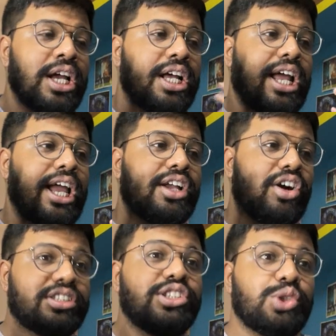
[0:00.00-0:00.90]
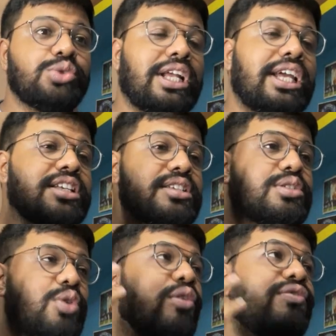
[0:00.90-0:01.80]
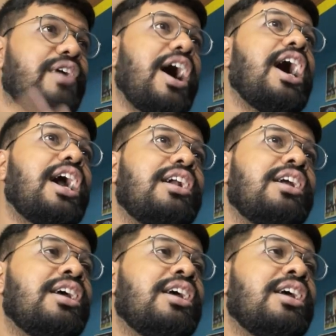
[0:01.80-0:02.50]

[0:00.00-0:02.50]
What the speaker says: Like so far,